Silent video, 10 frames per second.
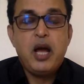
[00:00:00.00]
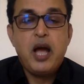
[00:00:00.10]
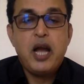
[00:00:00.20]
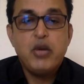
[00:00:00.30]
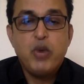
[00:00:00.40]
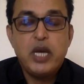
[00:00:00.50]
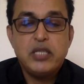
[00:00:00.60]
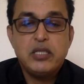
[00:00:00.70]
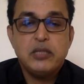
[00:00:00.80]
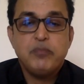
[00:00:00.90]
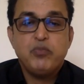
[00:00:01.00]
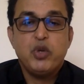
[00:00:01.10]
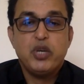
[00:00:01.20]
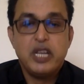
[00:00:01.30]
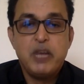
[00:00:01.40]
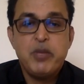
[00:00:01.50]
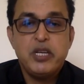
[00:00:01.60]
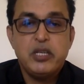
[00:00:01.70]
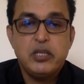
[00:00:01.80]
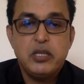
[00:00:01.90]
advised or
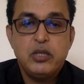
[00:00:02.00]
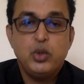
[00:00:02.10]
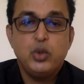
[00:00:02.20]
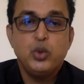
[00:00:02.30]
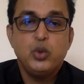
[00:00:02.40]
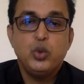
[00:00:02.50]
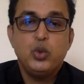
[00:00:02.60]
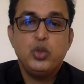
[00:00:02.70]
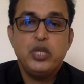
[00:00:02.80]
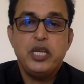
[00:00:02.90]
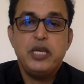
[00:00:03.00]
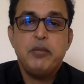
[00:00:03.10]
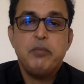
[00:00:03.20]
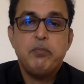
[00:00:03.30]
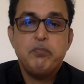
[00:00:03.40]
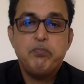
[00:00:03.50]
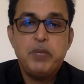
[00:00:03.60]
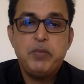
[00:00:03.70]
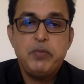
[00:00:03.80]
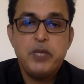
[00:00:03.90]
recommended to do the
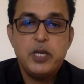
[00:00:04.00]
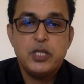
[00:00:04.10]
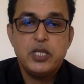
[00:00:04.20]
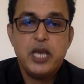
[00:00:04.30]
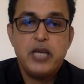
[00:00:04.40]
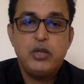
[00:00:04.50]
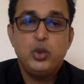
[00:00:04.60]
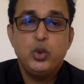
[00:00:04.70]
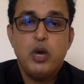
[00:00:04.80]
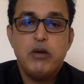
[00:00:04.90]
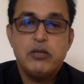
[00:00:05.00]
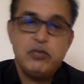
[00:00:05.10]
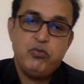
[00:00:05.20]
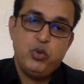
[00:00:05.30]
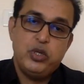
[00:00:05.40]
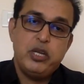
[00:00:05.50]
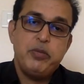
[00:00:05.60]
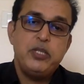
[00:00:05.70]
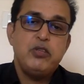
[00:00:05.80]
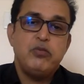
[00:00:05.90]
PPBS at 2 hours of food. That
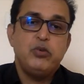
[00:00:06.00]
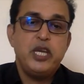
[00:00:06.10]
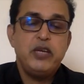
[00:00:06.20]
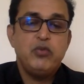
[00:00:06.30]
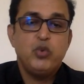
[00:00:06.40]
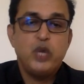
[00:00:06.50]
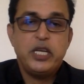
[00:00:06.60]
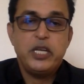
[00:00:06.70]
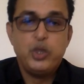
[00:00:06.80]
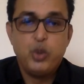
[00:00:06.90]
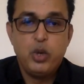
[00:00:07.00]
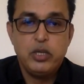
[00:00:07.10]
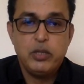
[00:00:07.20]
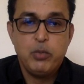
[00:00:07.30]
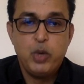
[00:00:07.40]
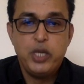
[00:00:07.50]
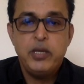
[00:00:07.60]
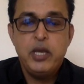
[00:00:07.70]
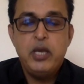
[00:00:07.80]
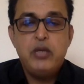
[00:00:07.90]
means if you take food at 8 o'clock in the morning,
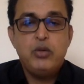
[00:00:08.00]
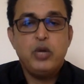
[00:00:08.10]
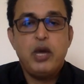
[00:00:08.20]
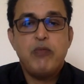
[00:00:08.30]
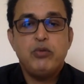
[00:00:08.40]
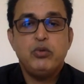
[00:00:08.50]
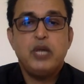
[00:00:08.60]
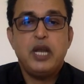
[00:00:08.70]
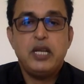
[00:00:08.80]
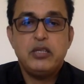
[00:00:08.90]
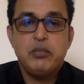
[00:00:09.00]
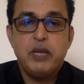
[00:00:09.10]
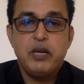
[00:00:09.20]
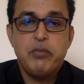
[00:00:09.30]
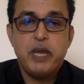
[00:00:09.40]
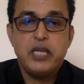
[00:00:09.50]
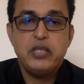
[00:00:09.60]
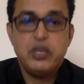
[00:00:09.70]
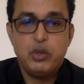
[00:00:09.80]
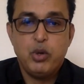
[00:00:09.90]
you have to collect the blood by
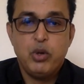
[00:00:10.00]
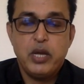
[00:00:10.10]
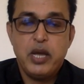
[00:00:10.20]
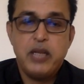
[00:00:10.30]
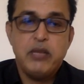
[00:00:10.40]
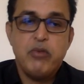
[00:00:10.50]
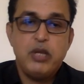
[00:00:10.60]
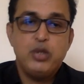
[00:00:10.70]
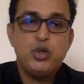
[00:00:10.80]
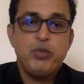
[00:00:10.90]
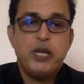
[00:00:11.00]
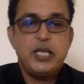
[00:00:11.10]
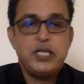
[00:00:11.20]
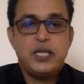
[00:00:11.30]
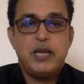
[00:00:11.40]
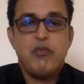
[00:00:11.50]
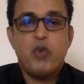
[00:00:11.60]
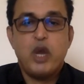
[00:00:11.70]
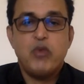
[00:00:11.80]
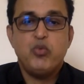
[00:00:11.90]
10 o'clock and the value should be less than
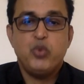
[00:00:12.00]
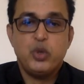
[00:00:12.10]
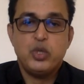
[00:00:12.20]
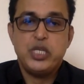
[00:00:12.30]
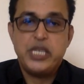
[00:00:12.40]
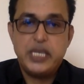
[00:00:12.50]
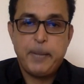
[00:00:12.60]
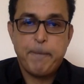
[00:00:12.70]
140.